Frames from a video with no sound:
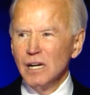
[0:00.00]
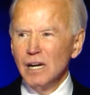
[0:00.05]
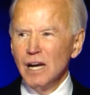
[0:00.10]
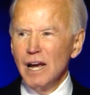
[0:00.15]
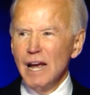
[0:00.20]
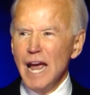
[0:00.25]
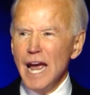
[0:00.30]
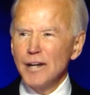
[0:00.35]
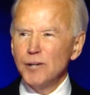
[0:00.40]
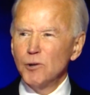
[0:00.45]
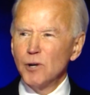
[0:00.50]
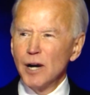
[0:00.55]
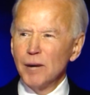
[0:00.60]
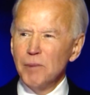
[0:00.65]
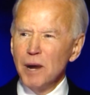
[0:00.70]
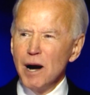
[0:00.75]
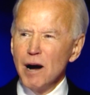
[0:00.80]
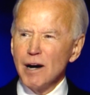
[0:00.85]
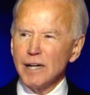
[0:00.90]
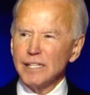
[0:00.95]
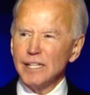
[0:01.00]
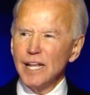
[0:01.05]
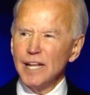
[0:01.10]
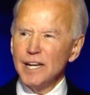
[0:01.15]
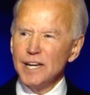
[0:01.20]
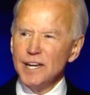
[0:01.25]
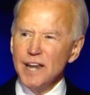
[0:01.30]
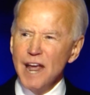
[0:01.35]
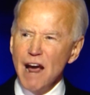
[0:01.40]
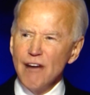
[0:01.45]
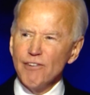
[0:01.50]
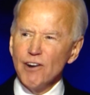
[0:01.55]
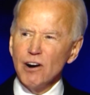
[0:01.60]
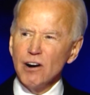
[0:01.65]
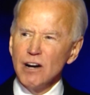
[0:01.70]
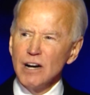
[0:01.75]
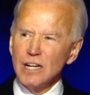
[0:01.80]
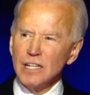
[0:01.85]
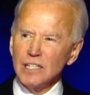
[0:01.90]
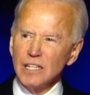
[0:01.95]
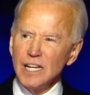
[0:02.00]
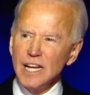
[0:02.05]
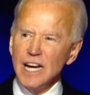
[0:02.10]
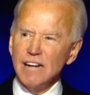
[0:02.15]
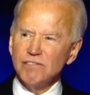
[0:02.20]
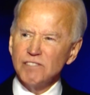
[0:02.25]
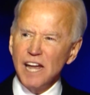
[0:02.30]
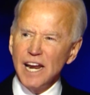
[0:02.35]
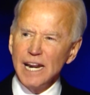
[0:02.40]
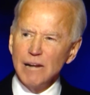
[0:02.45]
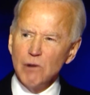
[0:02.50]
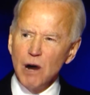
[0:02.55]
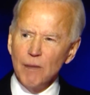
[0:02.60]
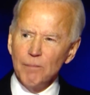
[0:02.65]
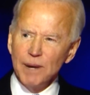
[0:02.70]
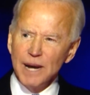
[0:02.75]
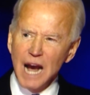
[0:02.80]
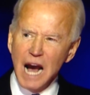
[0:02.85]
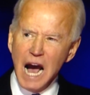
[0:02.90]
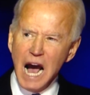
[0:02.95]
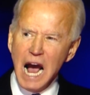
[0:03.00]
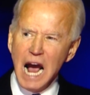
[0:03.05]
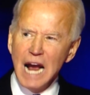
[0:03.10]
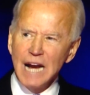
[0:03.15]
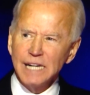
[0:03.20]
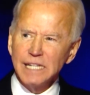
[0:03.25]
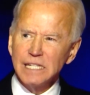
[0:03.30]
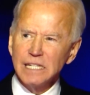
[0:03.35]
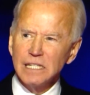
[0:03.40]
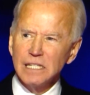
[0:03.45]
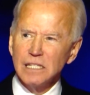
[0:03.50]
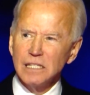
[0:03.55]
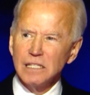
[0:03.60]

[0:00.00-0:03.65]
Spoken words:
ahead to an America that never leaves anyone behind,